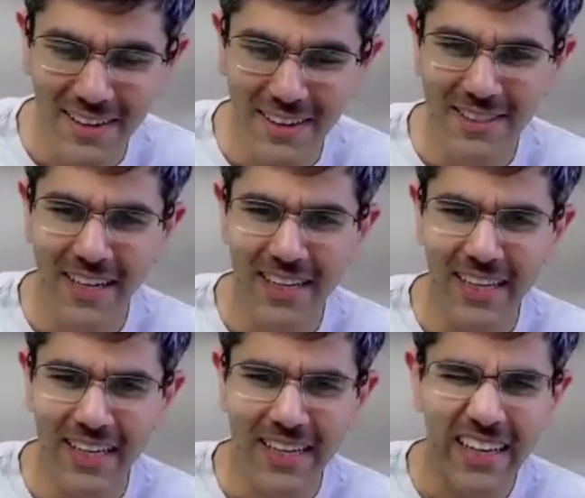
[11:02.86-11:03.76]
careers, right?
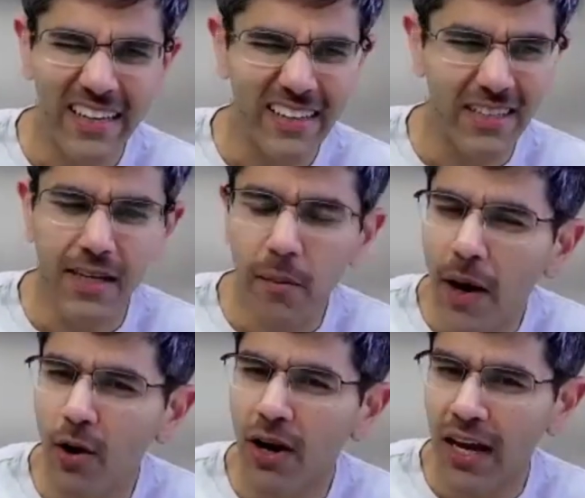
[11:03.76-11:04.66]
Like they're
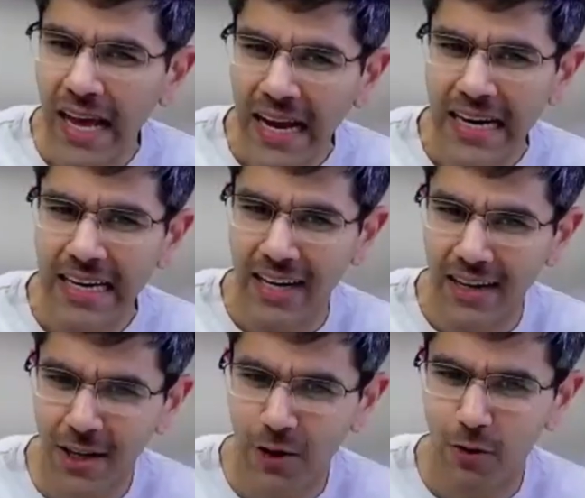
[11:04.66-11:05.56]
somehow
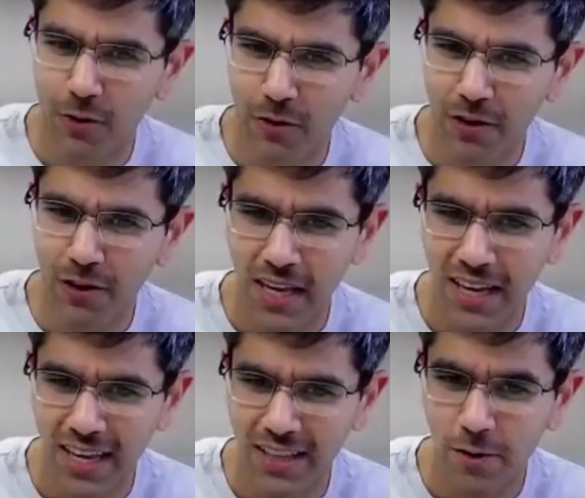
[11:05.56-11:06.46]
connected to
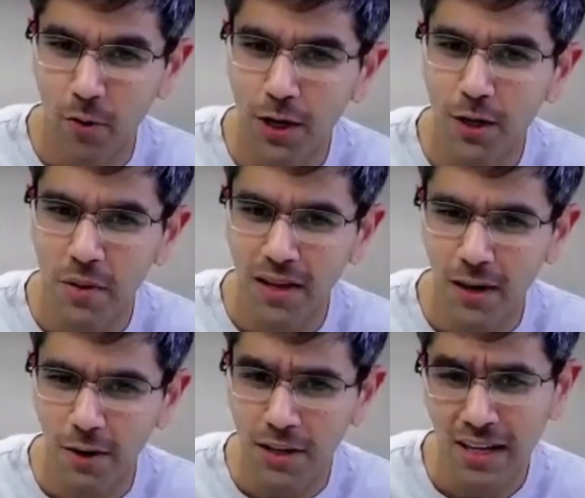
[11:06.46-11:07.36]
saying, hey, they want to be
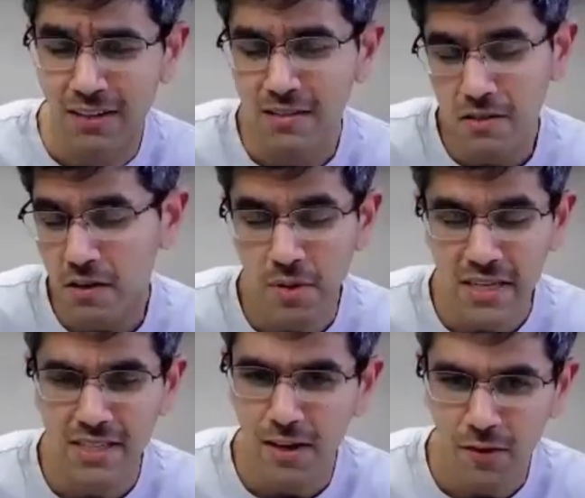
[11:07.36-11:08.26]
around, and it's an
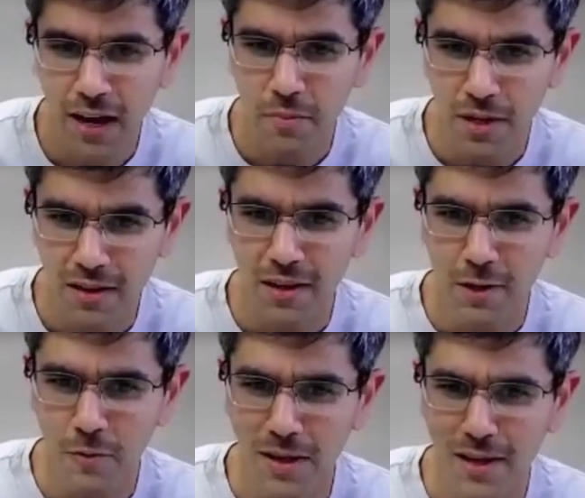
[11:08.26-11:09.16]
amazing environment
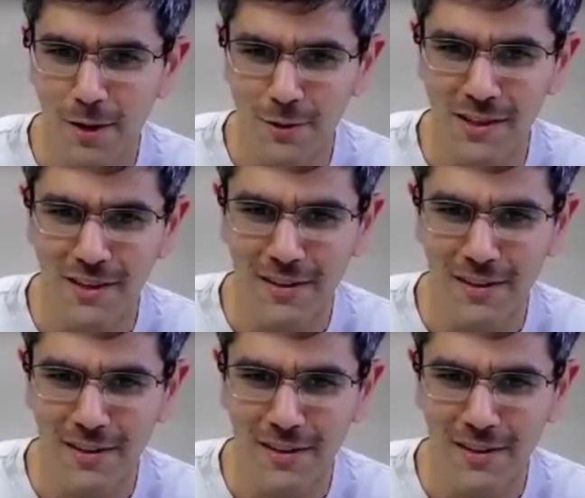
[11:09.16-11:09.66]
to be around